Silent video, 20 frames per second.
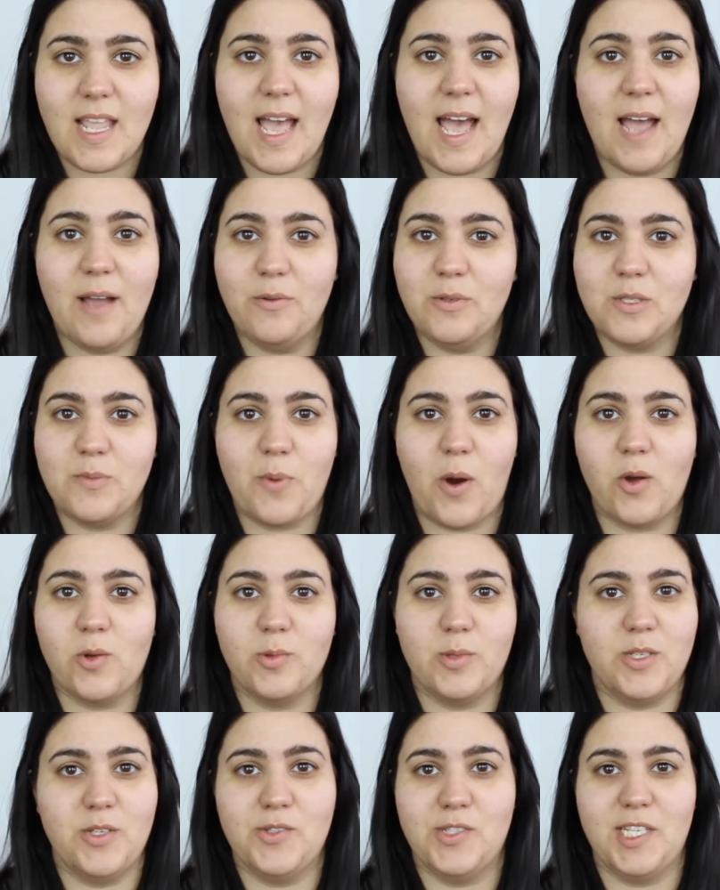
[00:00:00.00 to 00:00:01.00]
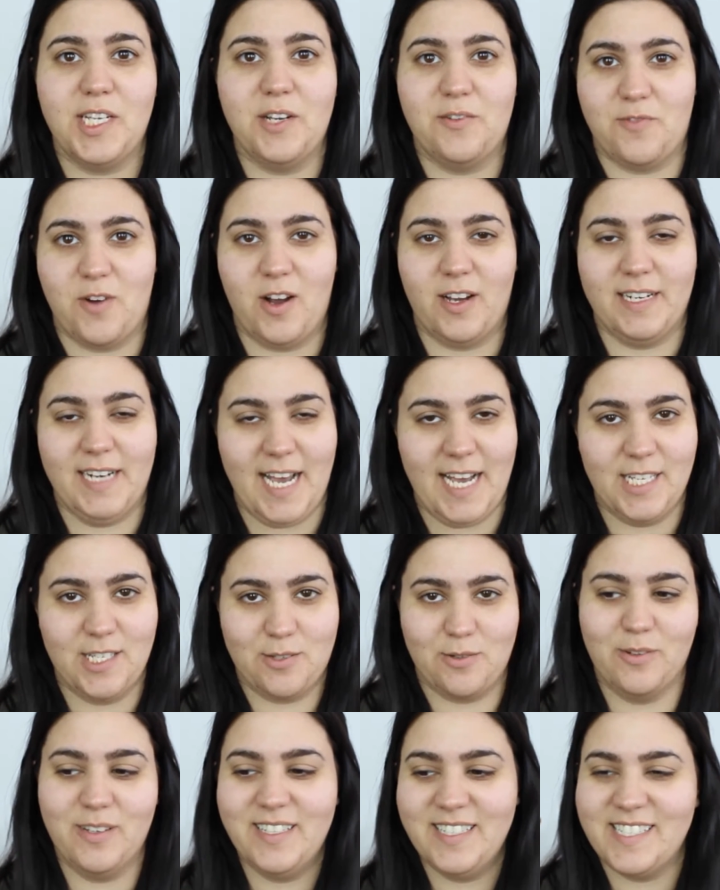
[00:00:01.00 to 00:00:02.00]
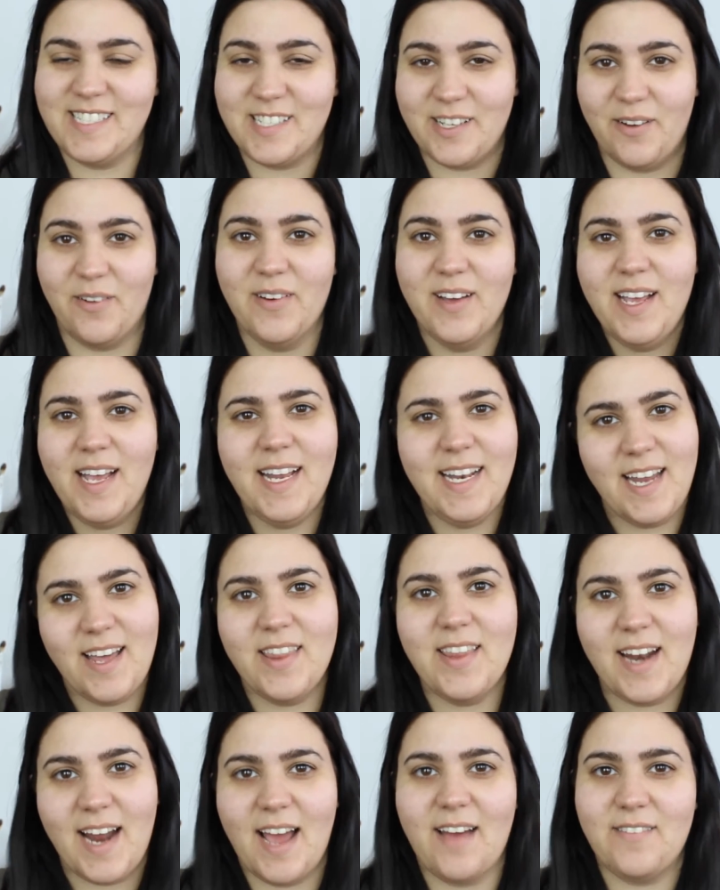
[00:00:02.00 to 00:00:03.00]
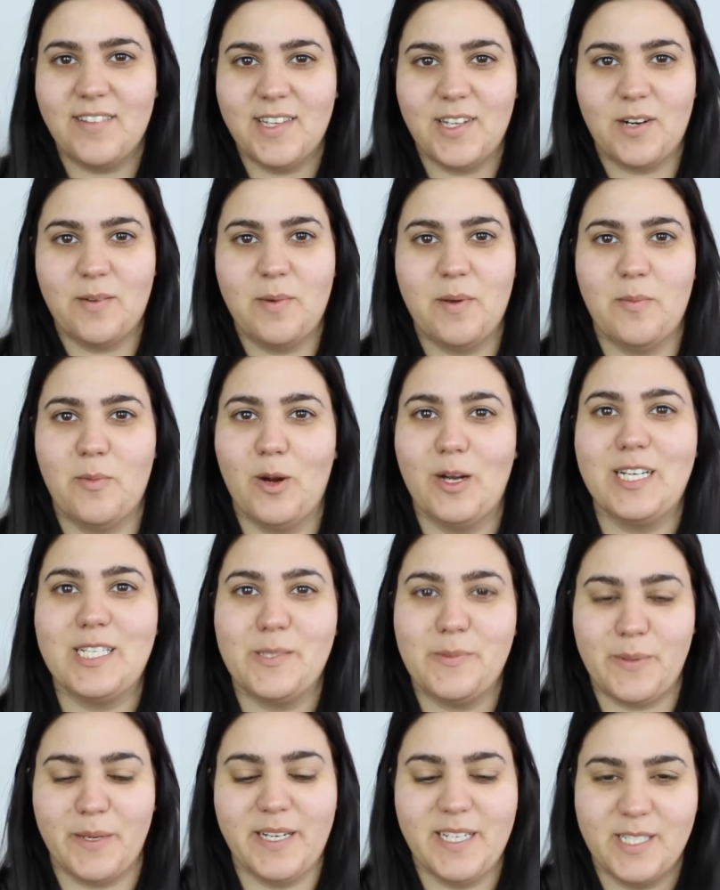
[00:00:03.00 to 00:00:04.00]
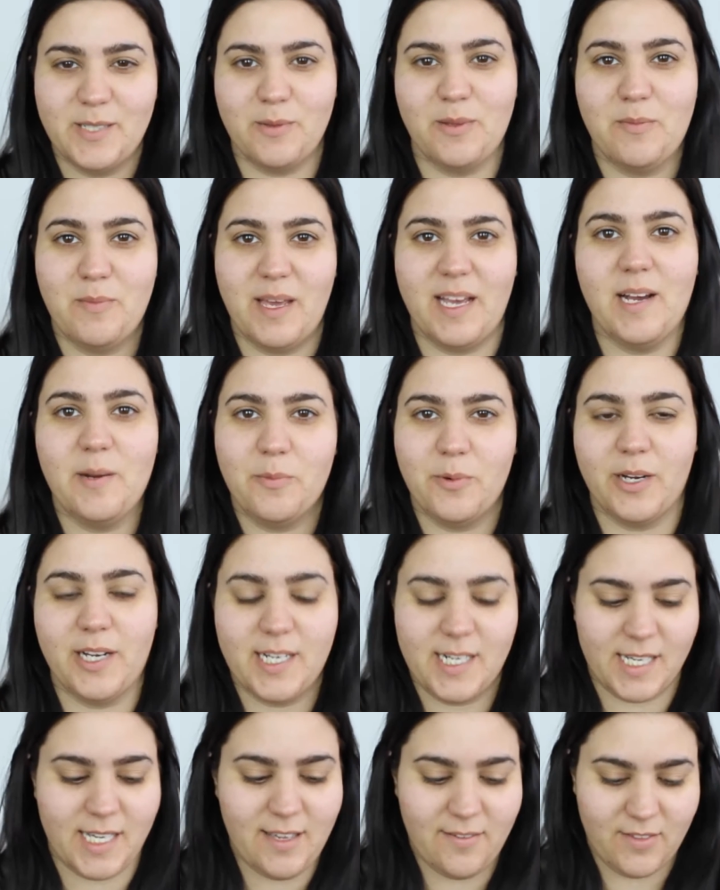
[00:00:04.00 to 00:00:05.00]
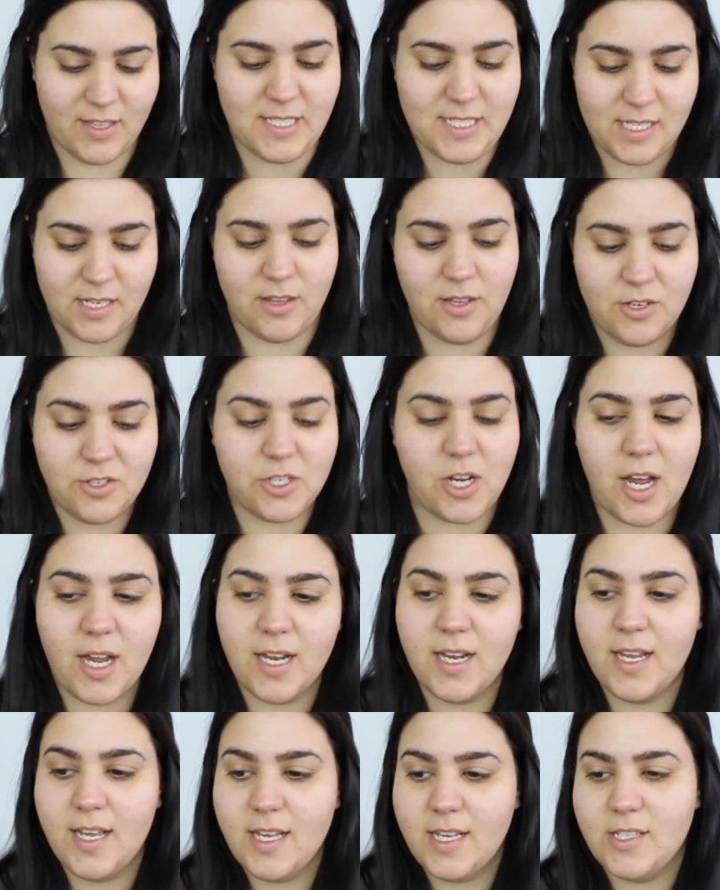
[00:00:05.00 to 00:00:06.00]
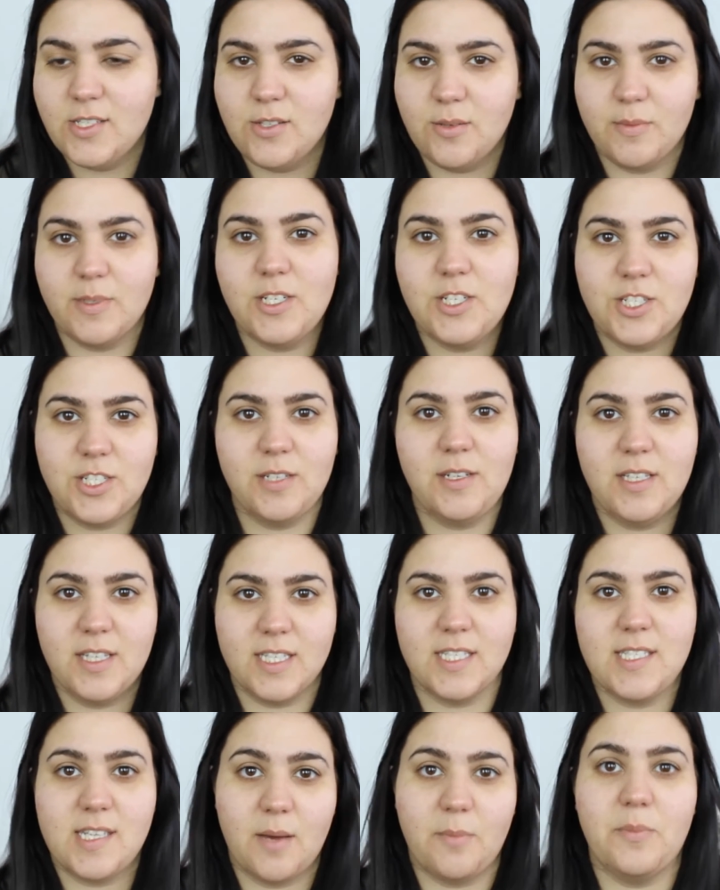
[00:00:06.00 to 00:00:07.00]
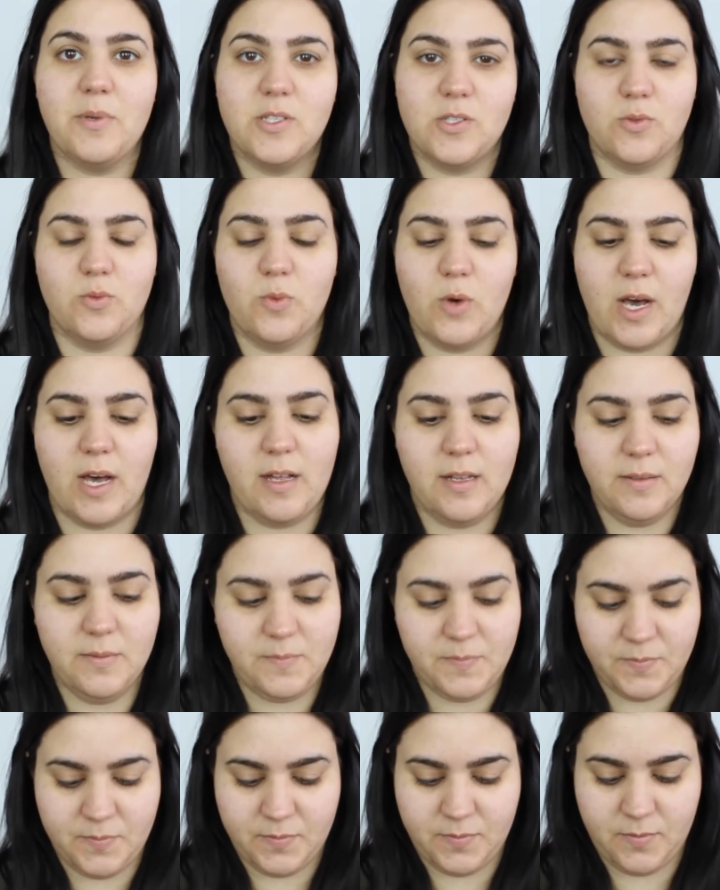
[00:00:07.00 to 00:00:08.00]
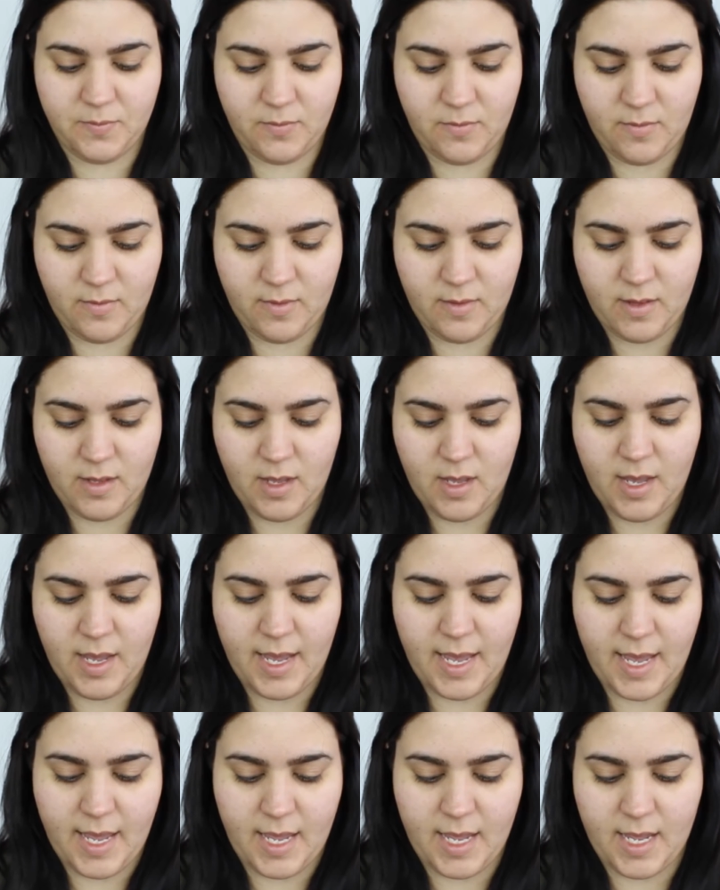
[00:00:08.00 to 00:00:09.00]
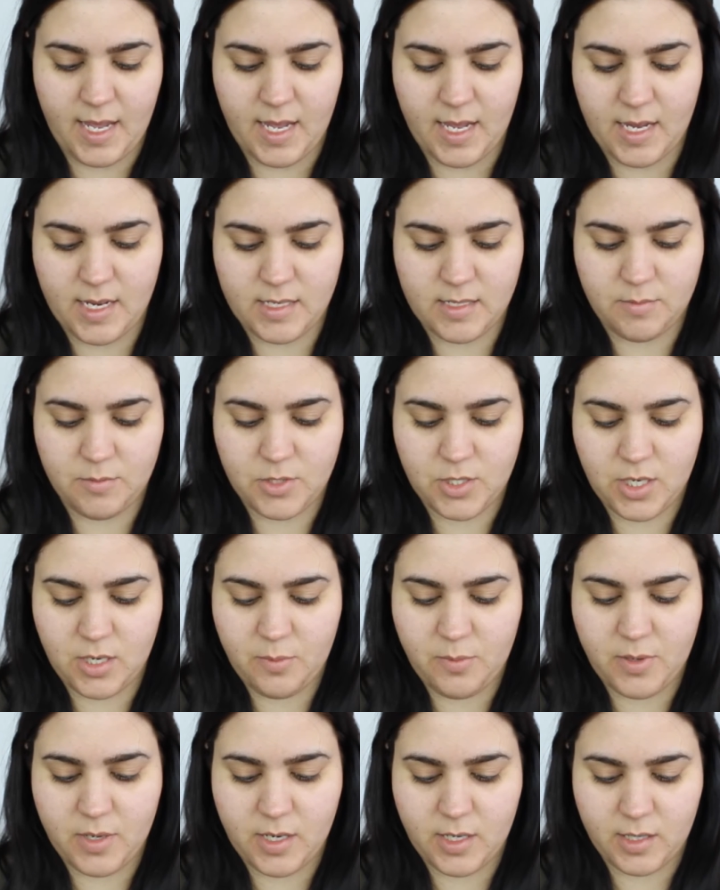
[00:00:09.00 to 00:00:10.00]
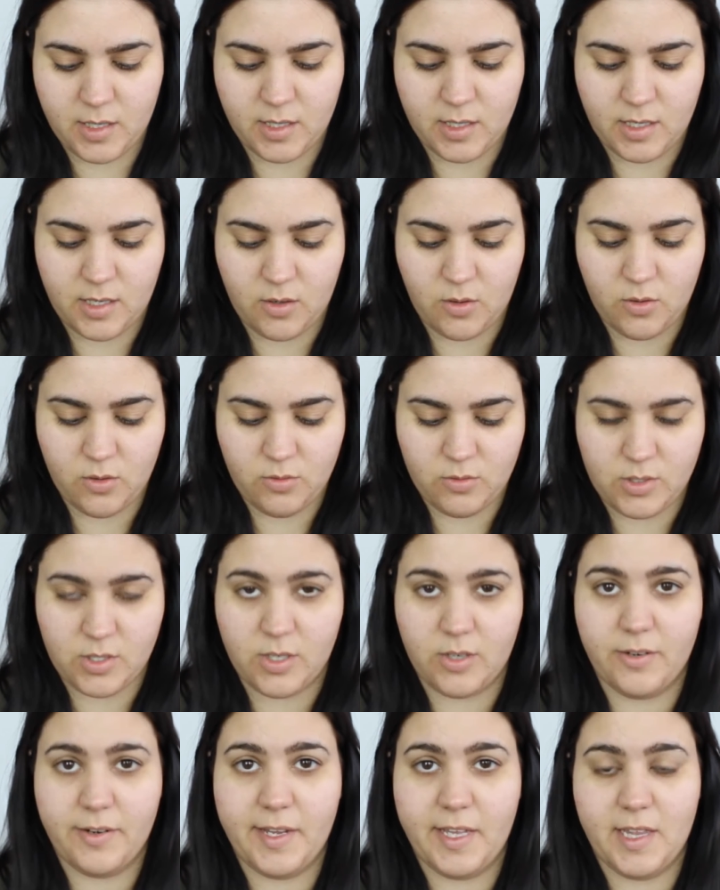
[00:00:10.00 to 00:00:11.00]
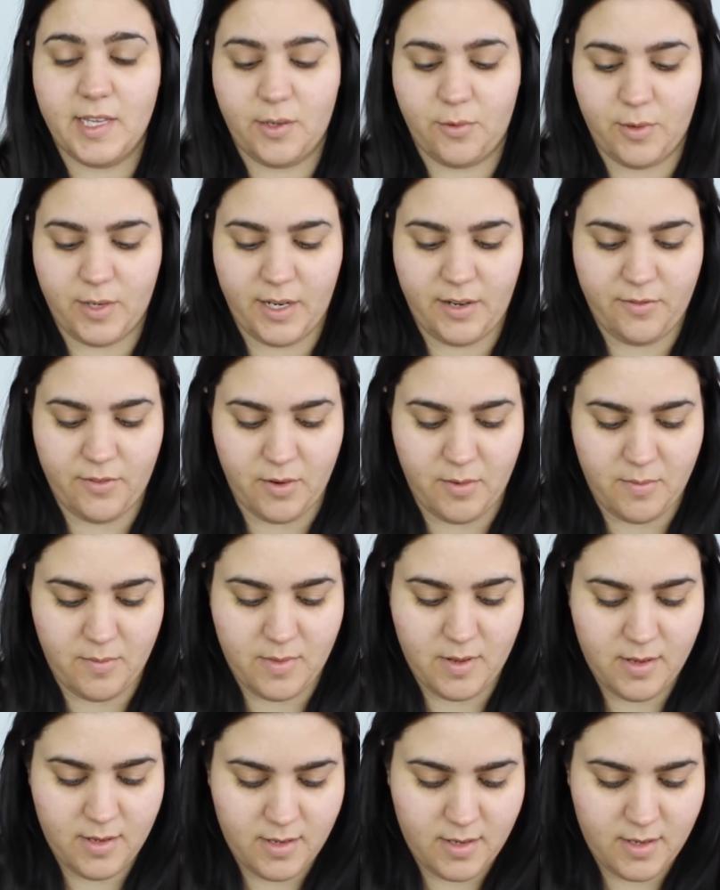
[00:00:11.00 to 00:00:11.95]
I was probably using it wrong in high school. So now that I have a little bit more experience with makeup, we're going to give this another shot. So I'm going to shake this up as well. And I'm just going to put a little, oh, it's already liquidy from